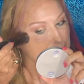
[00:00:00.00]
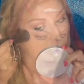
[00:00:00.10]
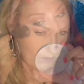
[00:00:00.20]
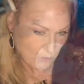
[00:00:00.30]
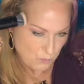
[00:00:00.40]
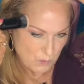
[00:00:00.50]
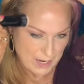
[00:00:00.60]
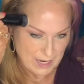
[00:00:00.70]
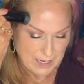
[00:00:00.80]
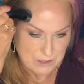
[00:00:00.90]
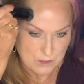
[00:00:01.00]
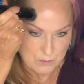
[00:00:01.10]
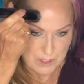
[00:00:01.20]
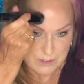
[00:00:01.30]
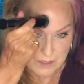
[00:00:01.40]
Put way too
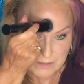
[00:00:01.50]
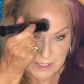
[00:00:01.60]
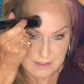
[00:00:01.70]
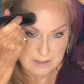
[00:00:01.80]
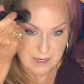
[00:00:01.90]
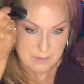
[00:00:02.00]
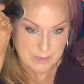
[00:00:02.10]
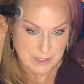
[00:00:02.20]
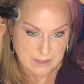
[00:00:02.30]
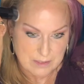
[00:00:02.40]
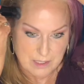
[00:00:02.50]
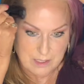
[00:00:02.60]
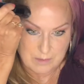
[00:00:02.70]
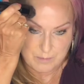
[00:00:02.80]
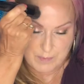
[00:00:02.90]
much on that side because
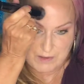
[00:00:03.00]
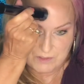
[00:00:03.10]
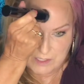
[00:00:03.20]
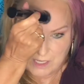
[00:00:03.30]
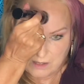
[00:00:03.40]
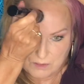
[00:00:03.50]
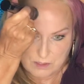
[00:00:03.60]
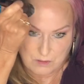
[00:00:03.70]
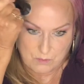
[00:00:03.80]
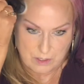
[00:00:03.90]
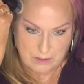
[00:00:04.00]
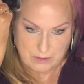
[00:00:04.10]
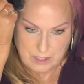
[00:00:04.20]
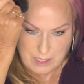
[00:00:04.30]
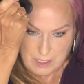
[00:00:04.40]
it buffs it out so well
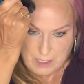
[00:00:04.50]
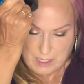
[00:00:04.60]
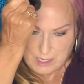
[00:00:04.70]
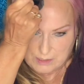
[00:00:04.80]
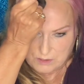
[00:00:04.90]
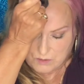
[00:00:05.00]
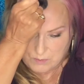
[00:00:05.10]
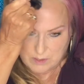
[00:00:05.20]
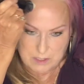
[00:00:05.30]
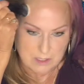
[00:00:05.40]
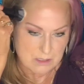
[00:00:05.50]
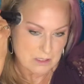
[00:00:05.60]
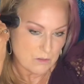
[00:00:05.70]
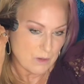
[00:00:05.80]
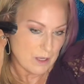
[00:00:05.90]
and distributes it
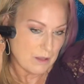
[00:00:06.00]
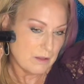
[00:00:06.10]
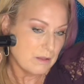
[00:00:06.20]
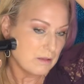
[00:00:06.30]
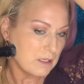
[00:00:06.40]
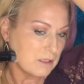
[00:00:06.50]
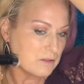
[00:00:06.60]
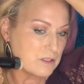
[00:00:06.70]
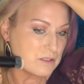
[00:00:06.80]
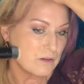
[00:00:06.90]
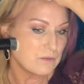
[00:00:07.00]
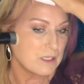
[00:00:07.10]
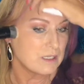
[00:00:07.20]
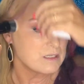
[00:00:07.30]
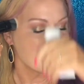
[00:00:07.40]
so well that you just don't
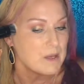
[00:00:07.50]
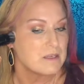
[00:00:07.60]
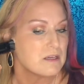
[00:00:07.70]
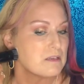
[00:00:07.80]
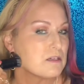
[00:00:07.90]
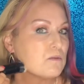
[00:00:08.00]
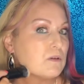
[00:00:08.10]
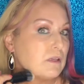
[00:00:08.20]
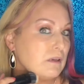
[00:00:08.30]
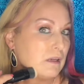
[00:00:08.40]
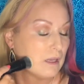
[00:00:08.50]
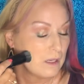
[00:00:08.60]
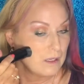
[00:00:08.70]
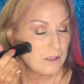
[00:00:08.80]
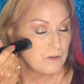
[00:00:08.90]
need as much as you would
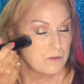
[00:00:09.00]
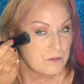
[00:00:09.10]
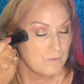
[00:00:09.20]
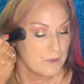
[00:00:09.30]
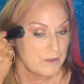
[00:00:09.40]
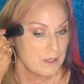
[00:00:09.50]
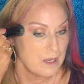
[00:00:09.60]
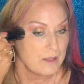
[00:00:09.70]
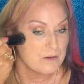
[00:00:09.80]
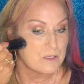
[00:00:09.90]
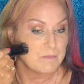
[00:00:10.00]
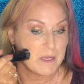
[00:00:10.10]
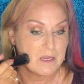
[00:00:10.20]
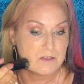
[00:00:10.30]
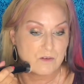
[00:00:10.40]
use with the other
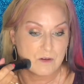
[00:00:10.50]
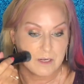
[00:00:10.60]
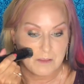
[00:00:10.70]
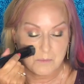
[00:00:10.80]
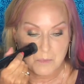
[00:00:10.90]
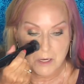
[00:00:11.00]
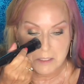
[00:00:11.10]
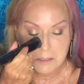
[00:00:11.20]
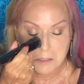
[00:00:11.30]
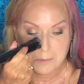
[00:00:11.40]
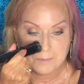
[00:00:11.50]
sponge or another brush.